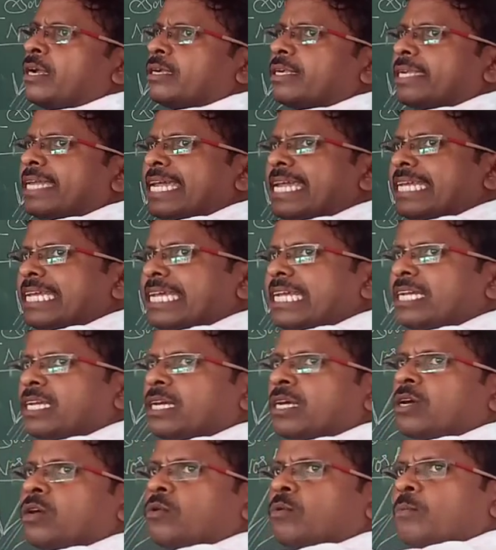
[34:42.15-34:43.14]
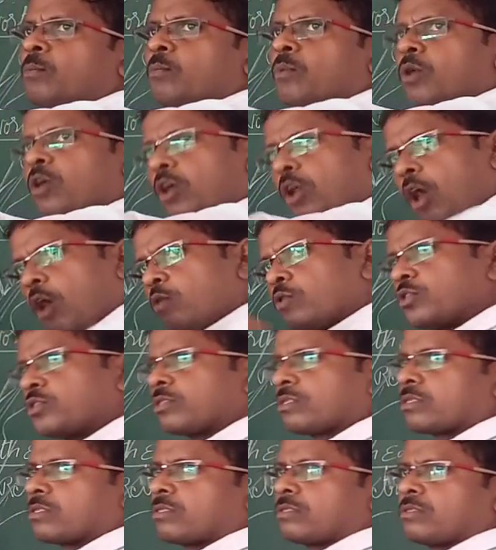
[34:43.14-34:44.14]
taking
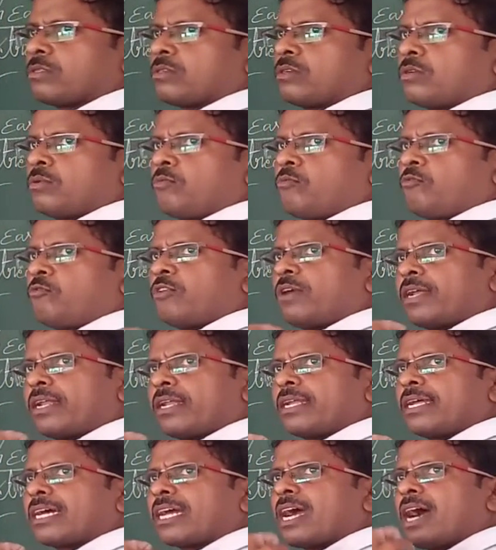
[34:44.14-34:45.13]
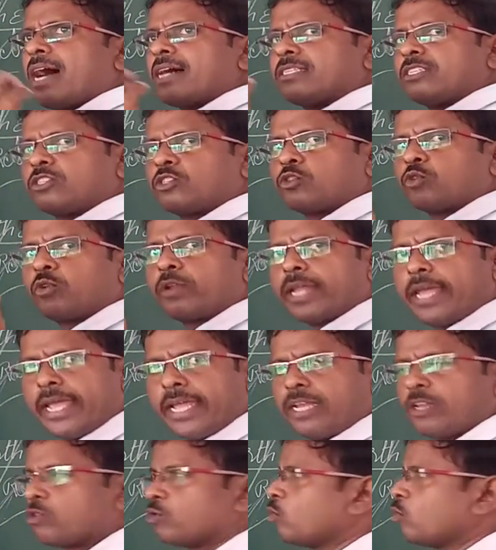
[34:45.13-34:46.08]
clouds for causes to rain.